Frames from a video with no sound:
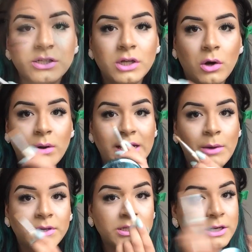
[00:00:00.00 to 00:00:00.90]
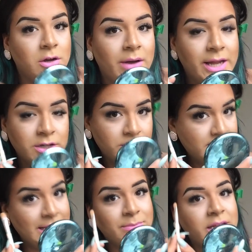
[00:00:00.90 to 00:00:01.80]
So now we're just gonna go ahead and do
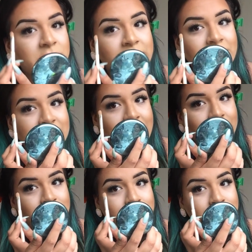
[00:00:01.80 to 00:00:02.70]
the same thing to the other side.